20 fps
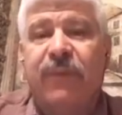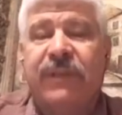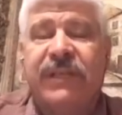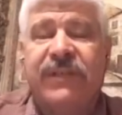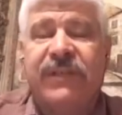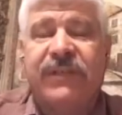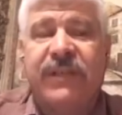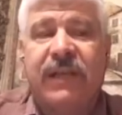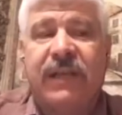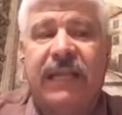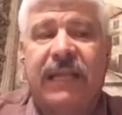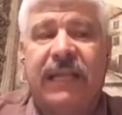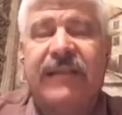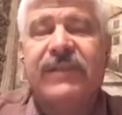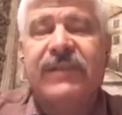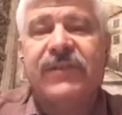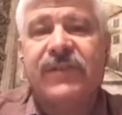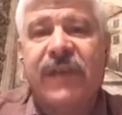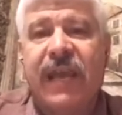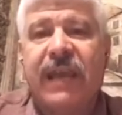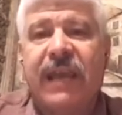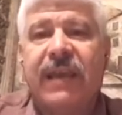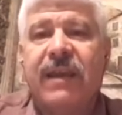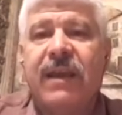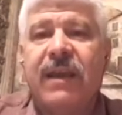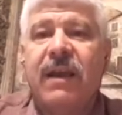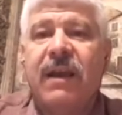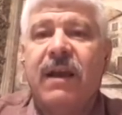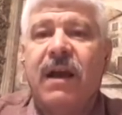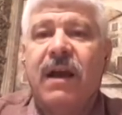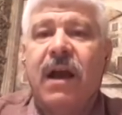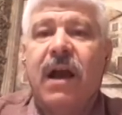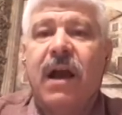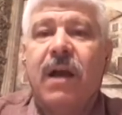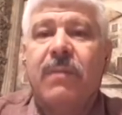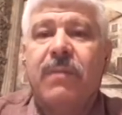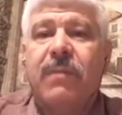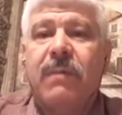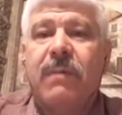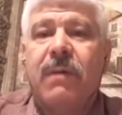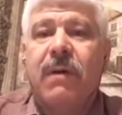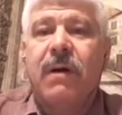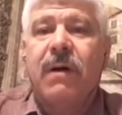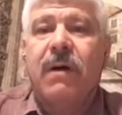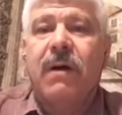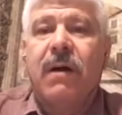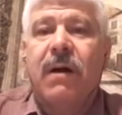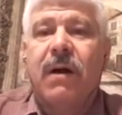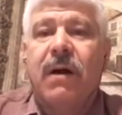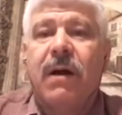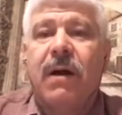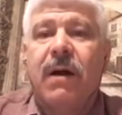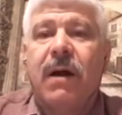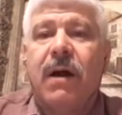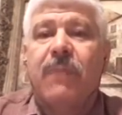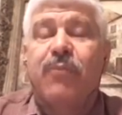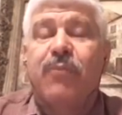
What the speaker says: He said, let's say a